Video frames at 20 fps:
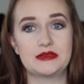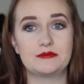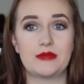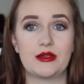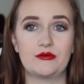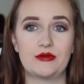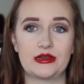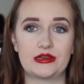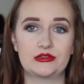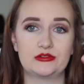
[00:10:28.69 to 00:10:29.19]
in
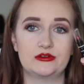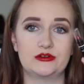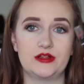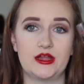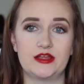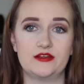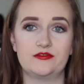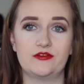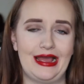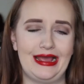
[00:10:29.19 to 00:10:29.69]
my regular
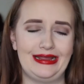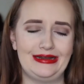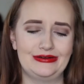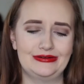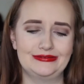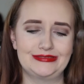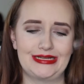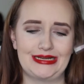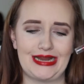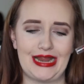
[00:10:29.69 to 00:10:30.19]
life, I
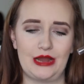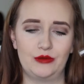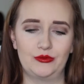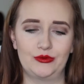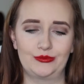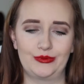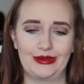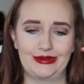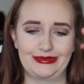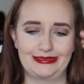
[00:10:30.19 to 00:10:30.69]
don't think I
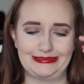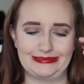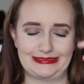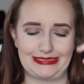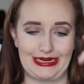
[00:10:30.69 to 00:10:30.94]
would wear these